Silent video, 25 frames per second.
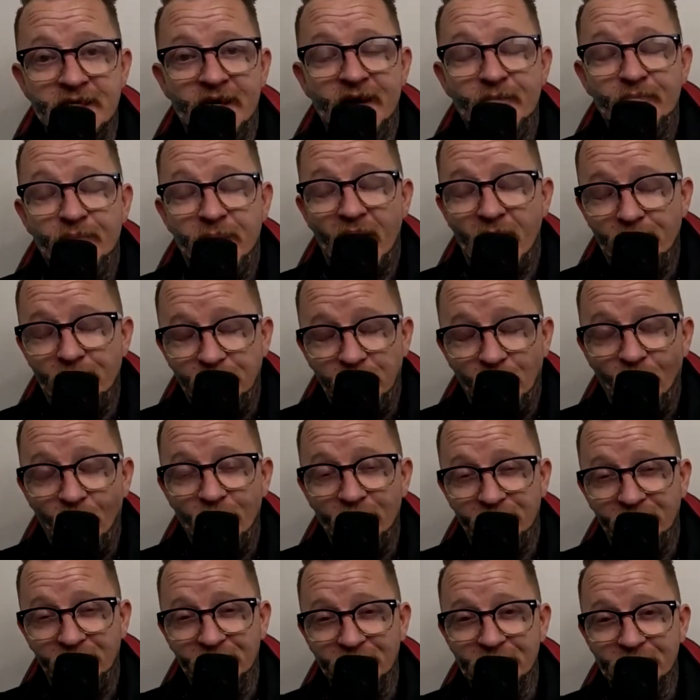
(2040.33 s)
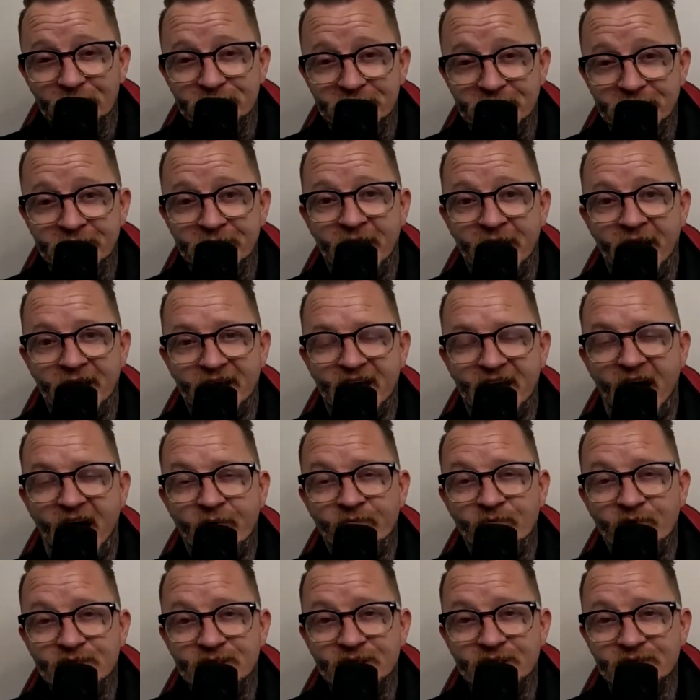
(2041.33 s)
but Port Phillip didn't get
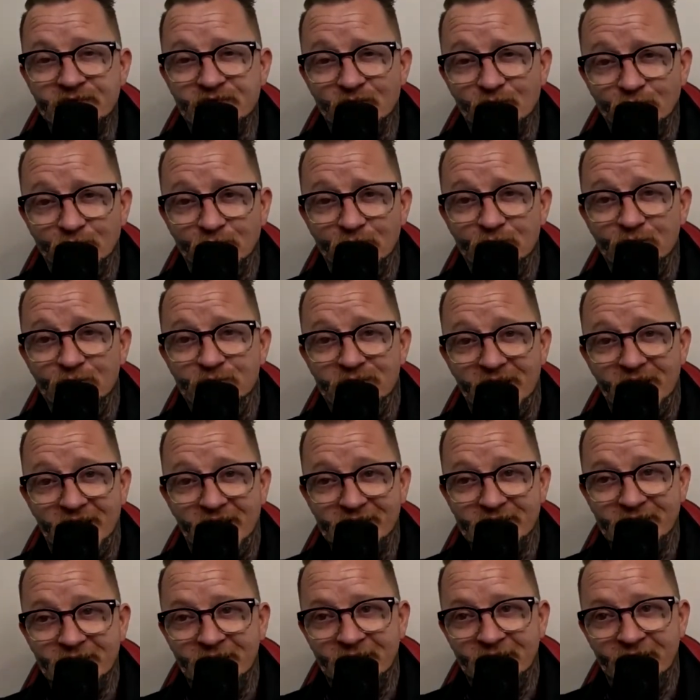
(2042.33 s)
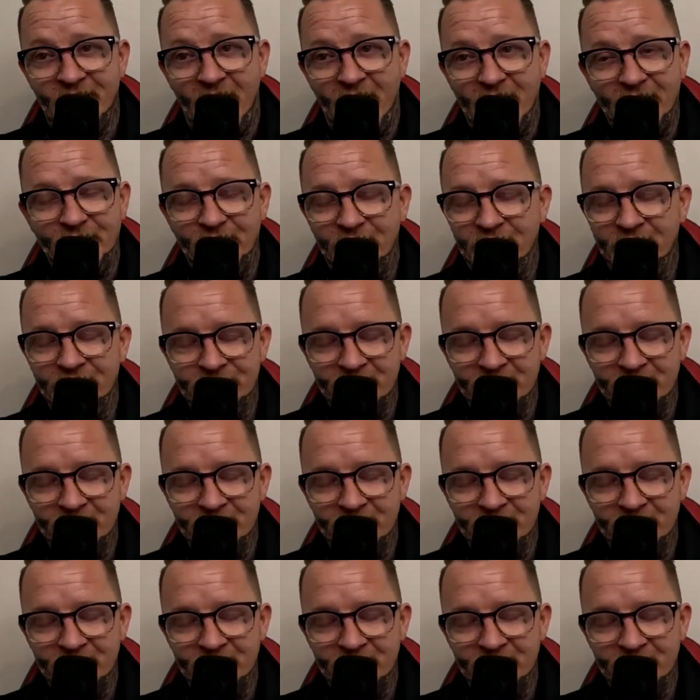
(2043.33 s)
cameras until 2018.